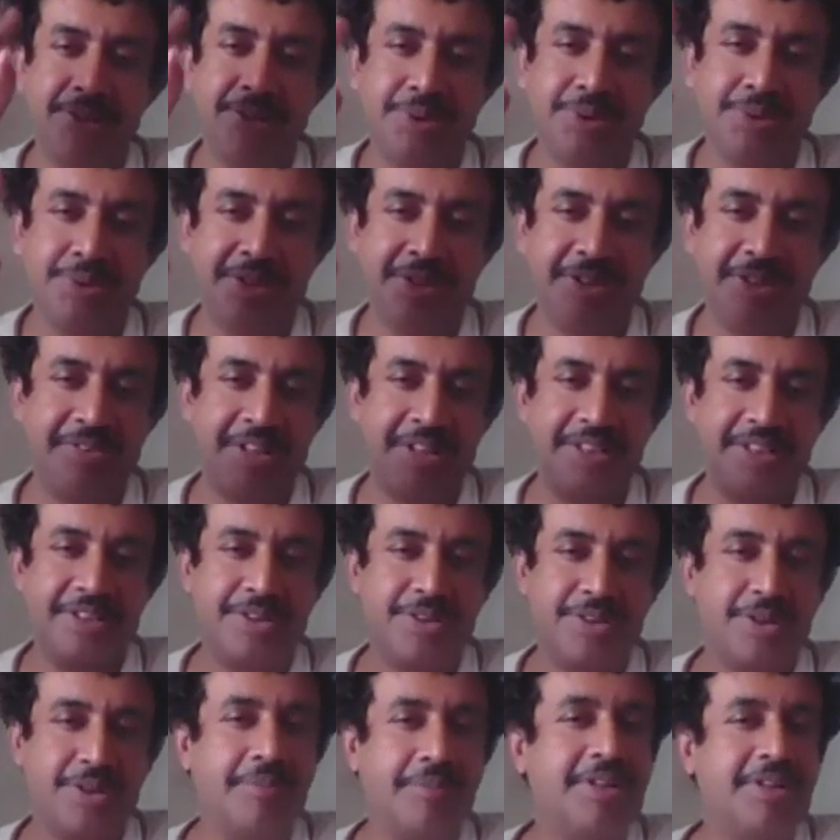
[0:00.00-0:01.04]
two
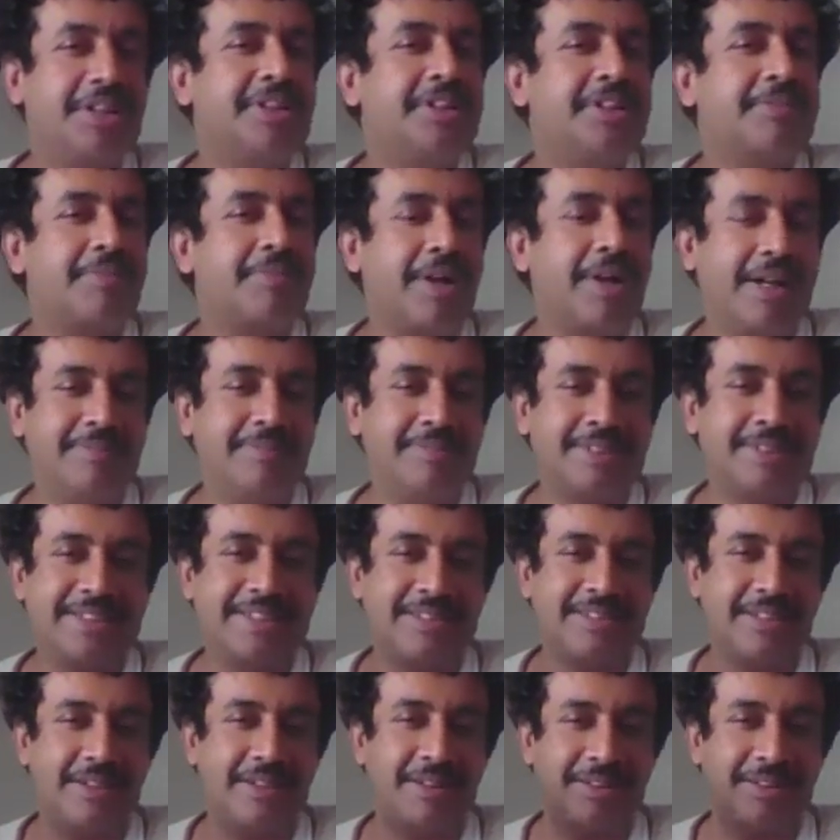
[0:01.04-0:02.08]
different dominating primes
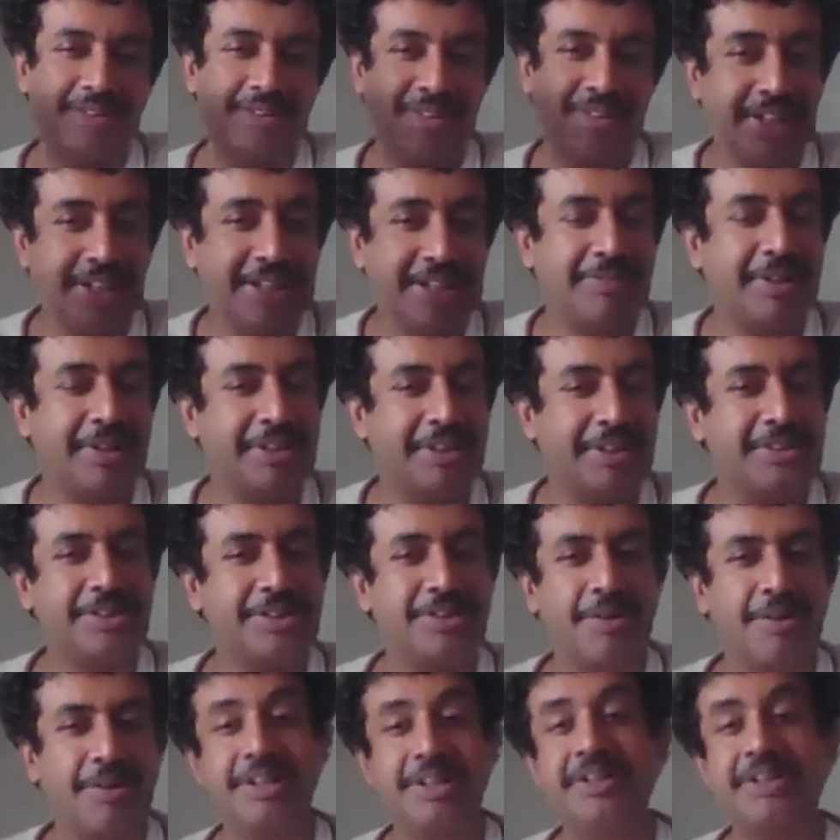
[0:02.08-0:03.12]
or three different
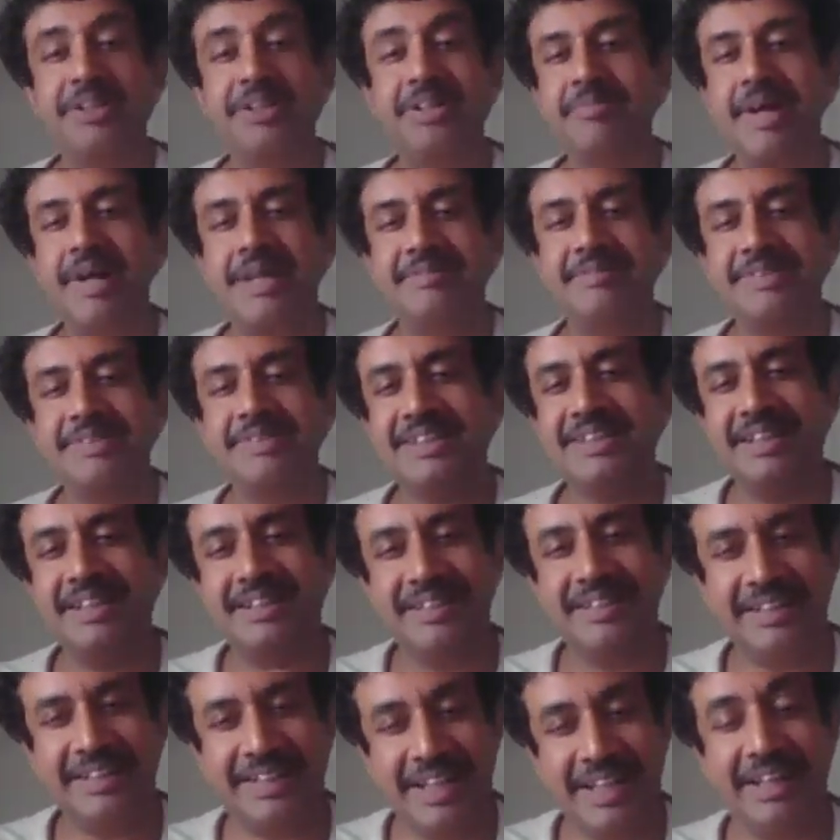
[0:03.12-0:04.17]
dominating primes that
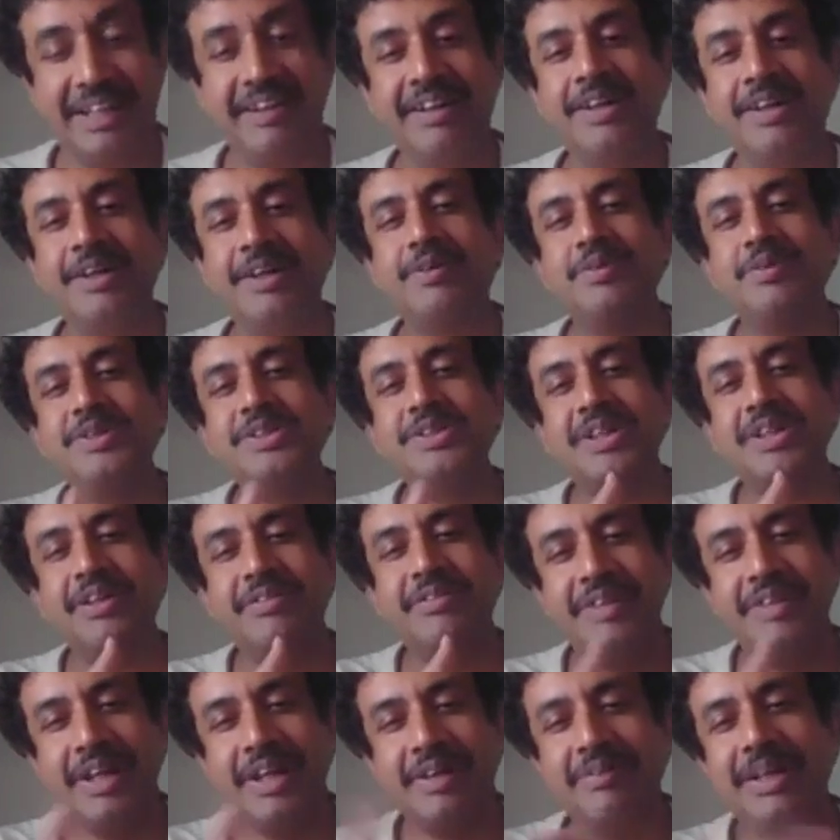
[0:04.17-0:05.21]
are there which are
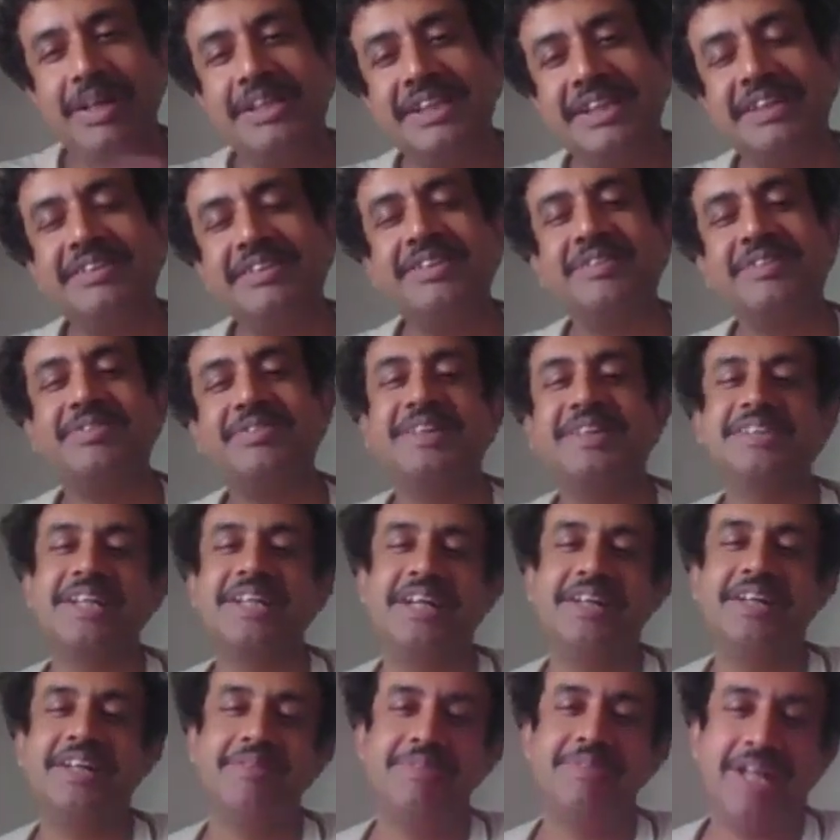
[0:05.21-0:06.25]
regulating different
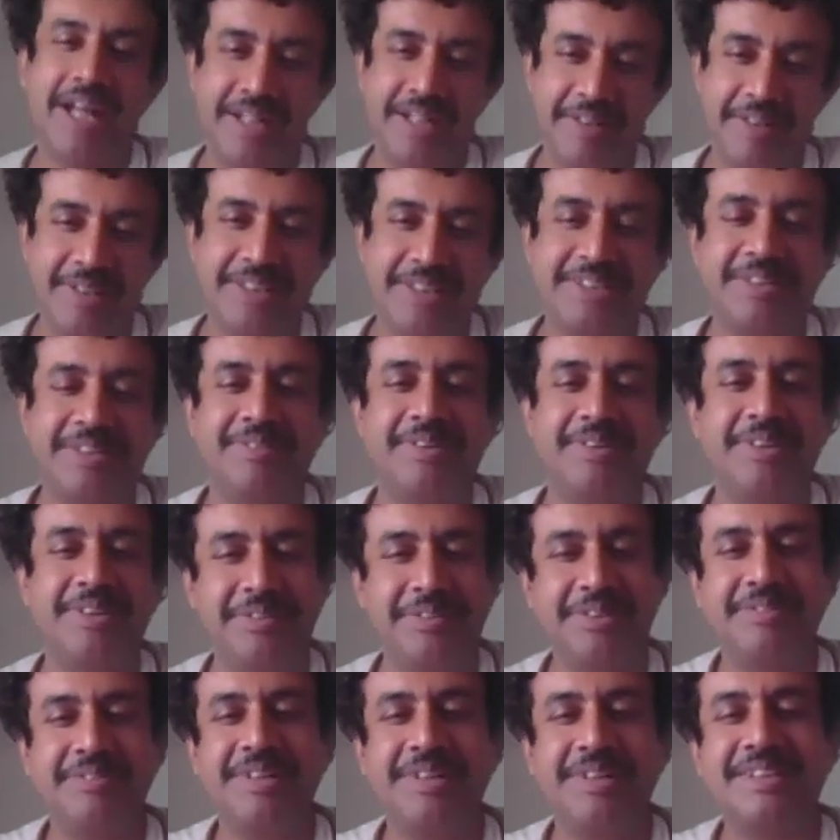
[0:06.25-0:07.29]
kind of dynamics of the
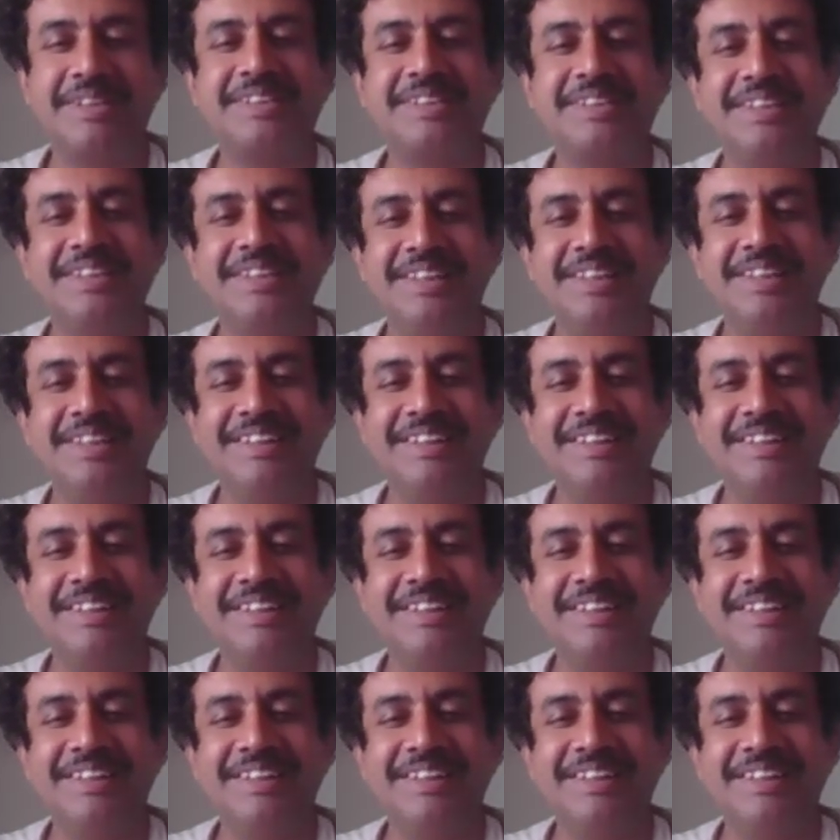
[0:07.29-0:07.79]
universe.